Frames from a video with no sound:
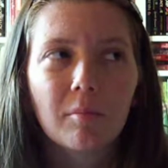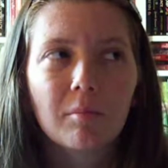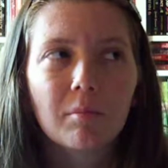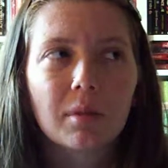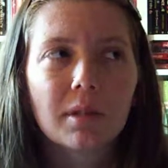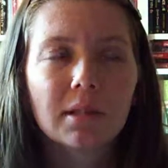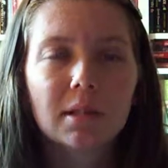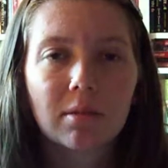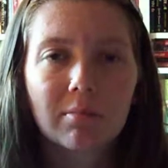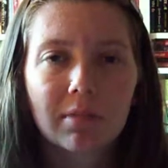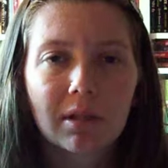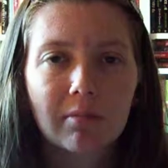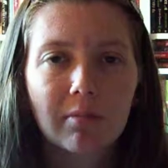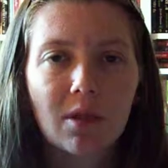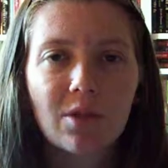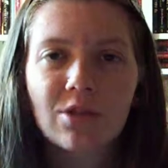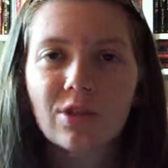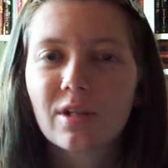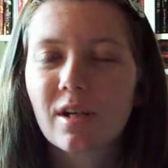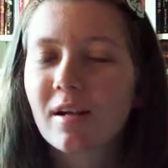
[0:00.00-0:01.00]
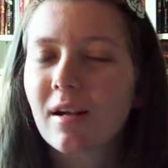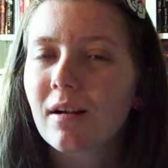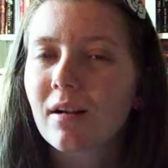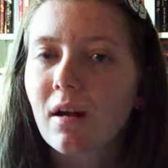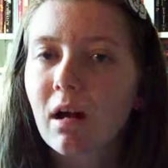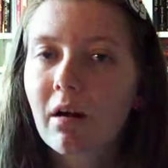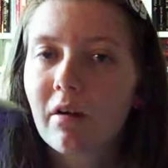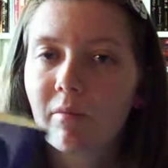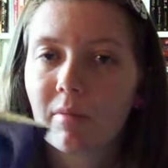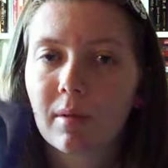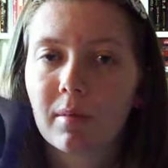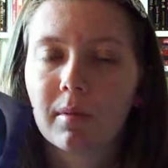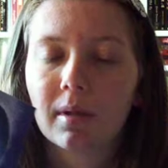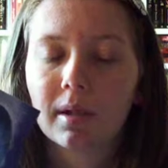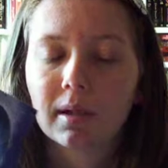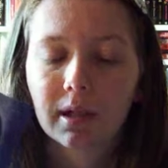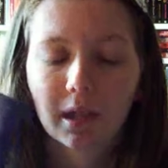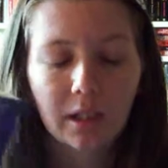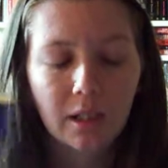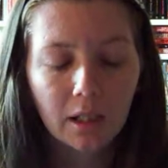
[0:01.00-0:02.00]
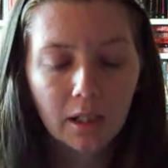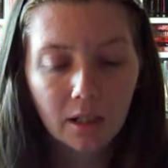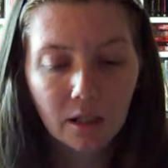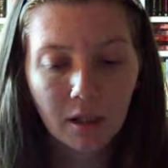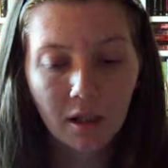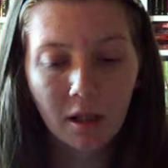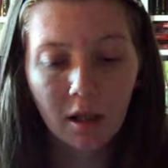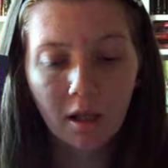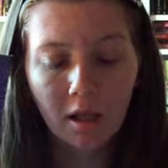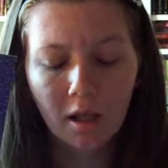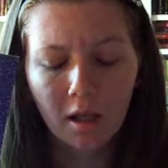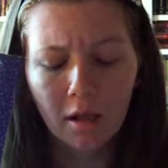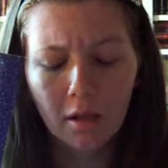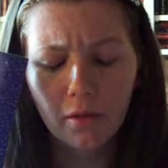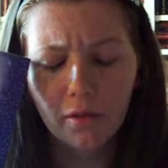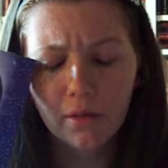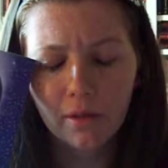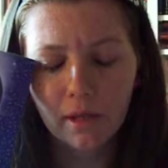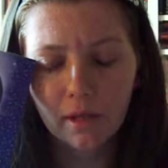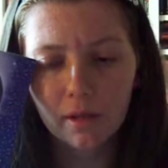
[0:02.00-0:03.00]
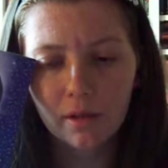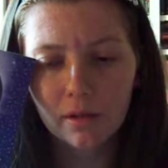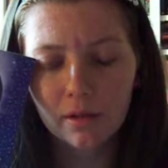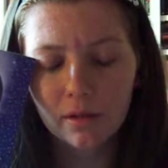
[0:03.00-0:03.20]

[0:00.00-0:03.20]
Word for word: But somebody mentioned, and I can't remember this in here, that